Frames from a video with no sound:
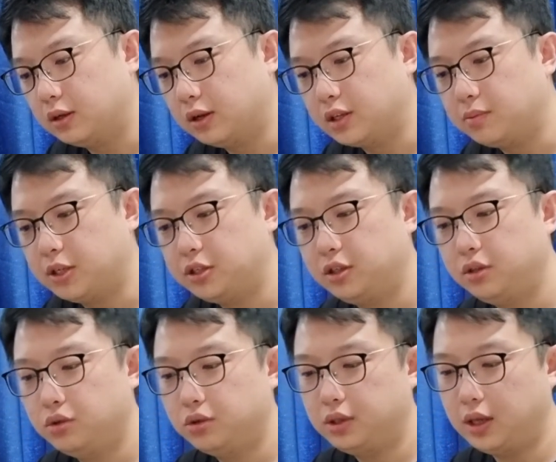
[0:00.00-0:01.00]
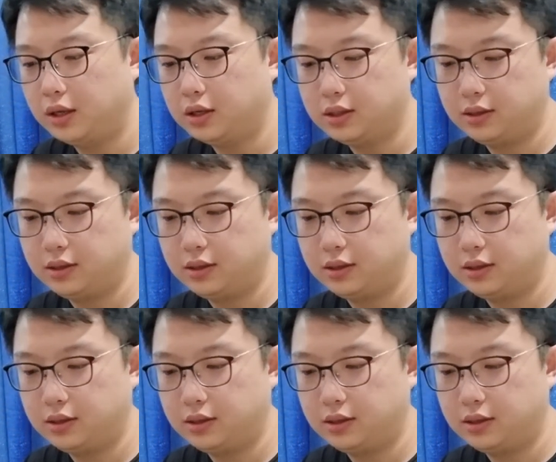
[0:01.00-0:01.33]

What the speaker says: especially those that is